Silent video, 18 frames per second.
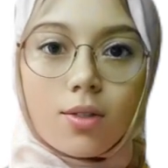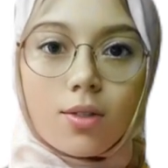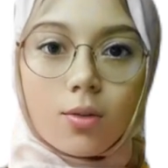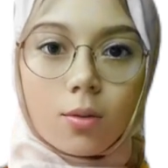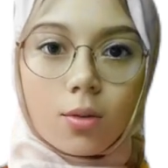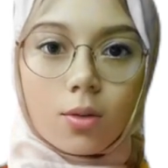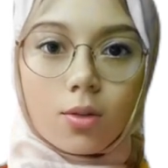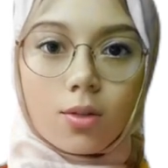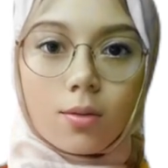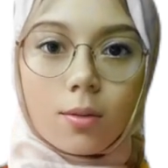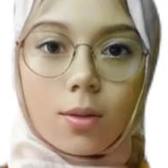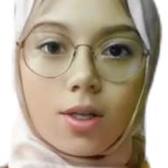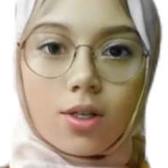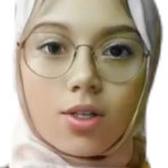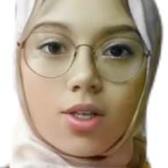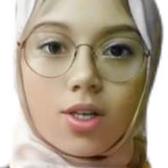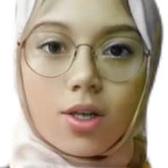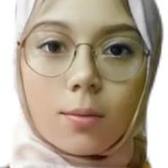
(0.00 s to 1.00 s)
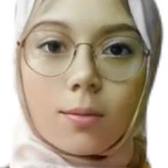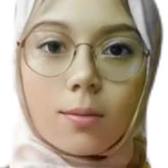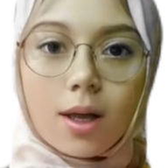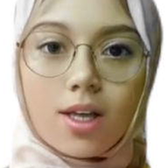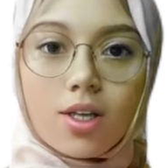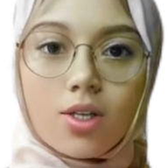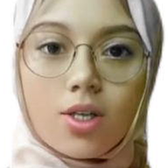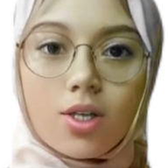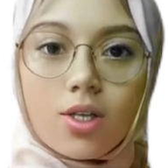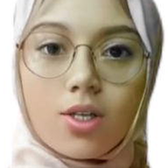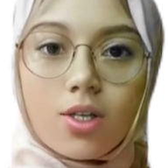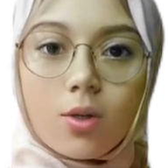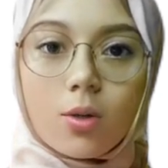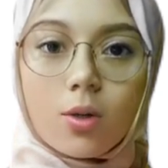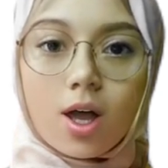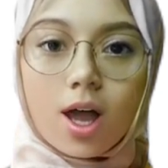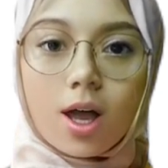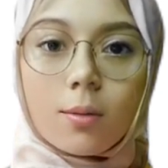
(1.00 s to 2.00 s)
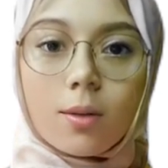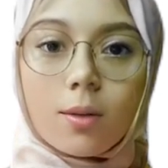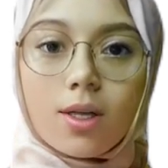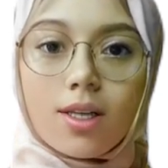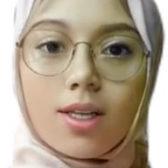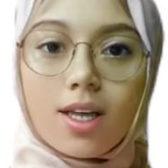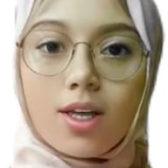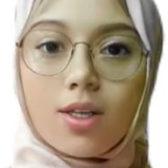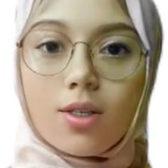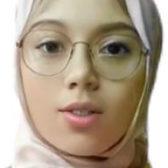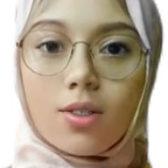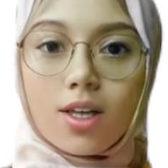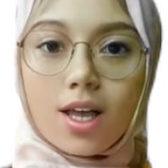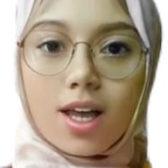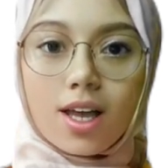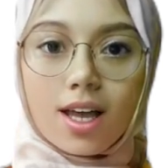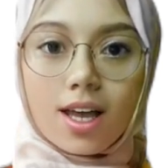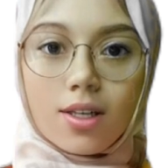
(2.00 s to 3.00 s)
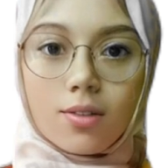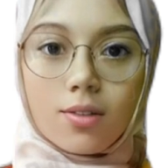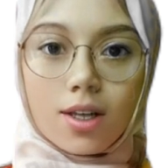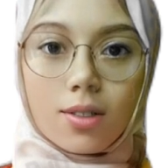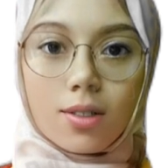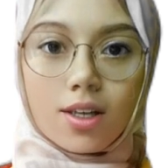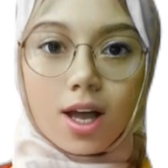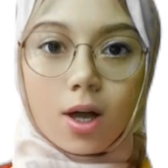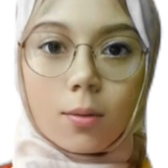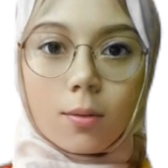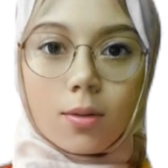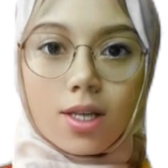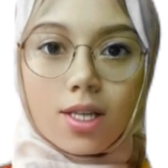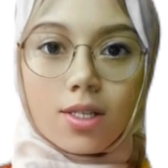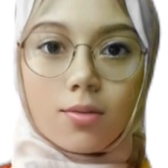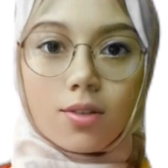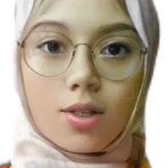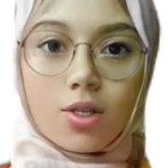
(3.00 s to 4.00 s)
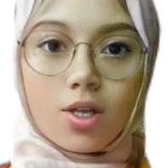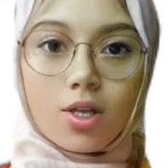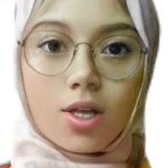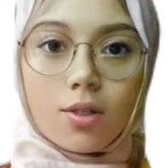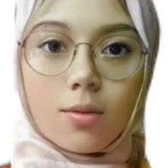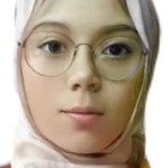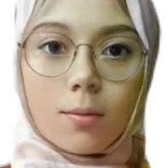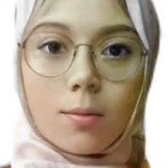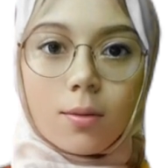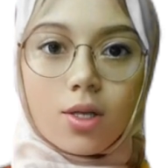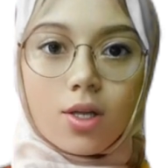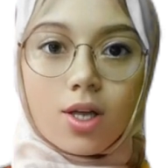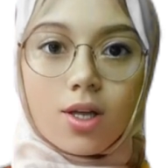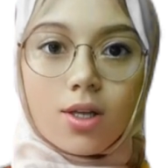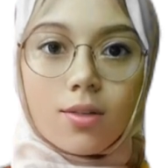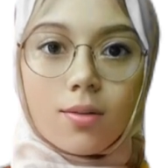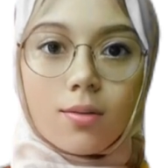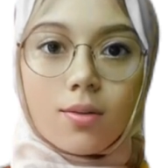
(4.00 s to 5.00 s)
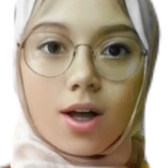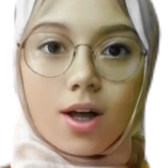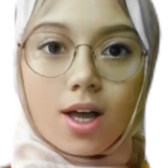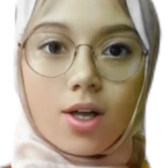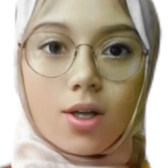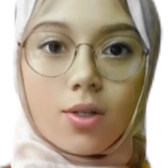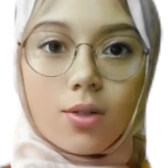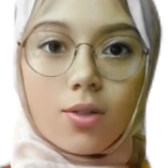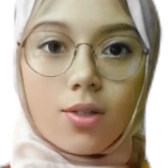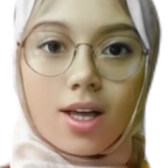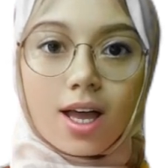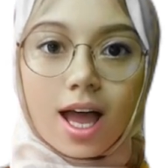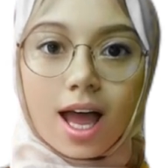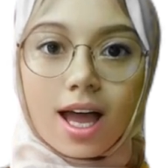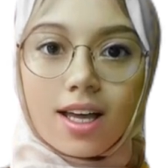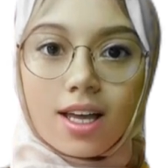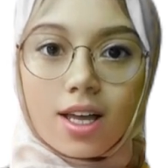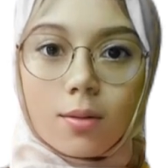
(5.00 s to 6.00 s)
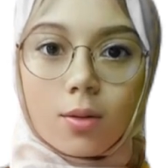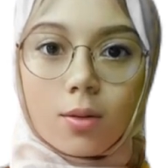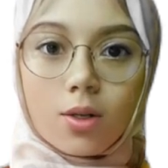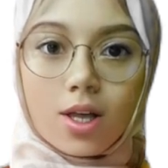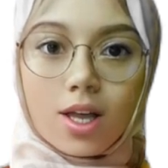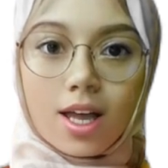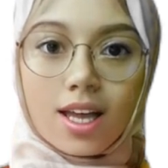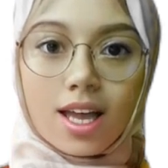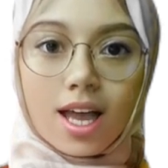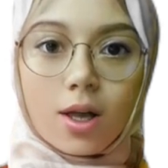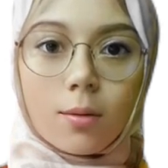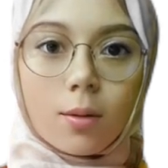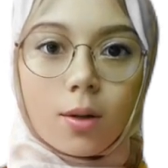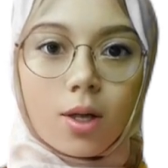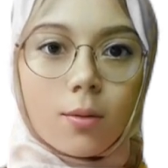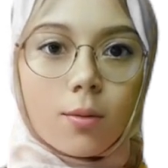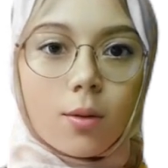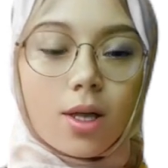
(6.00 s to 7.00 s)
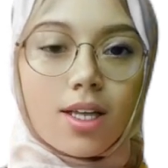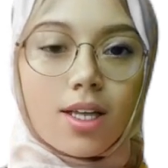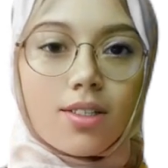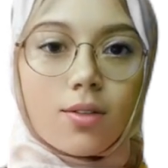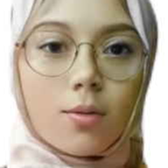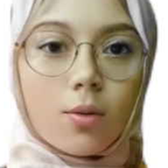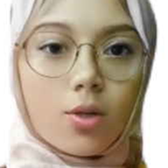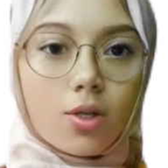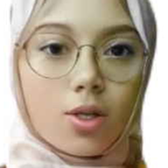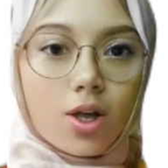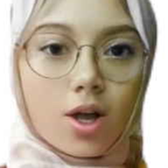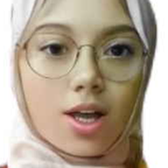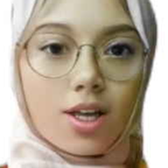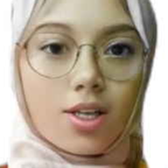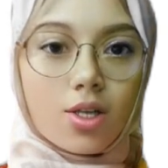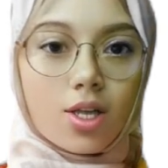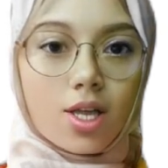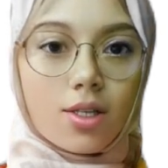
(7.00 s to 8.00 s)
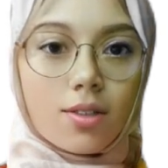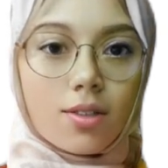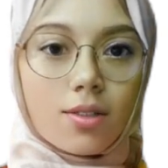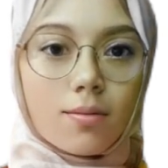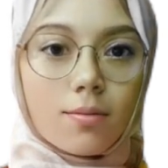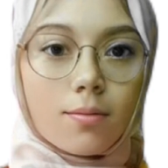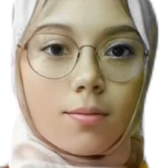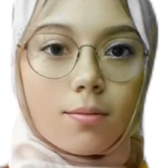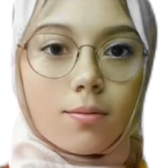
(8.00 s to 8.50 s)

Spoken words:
Through speech, managers or company leaders can convey the company's vision, mission, values, and communicate company plans or strategies.